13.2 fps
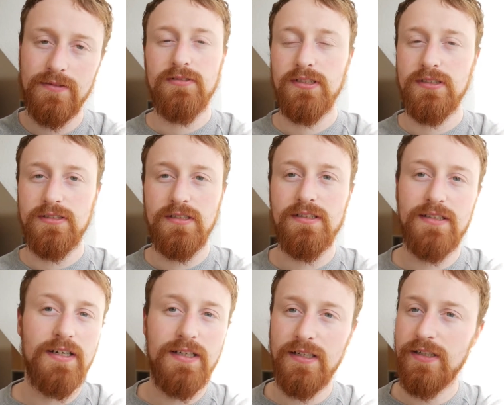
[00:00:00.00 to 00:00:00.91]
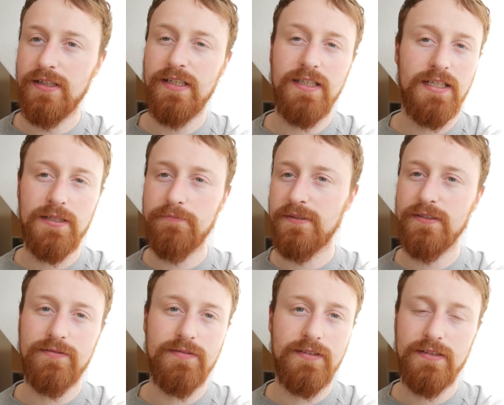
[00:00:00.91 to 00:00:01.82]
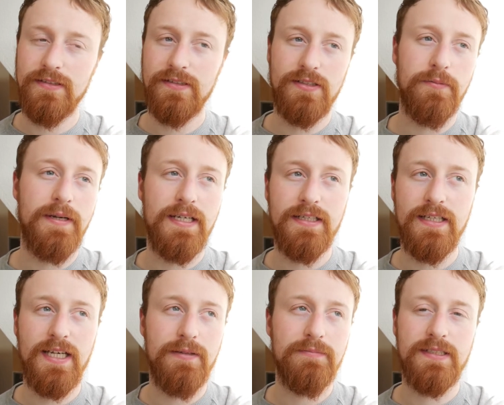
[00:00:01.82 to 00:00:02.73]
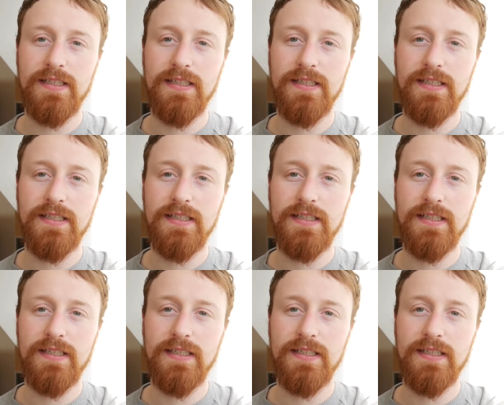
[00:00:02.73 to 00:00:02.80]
Just started looking up different domain names,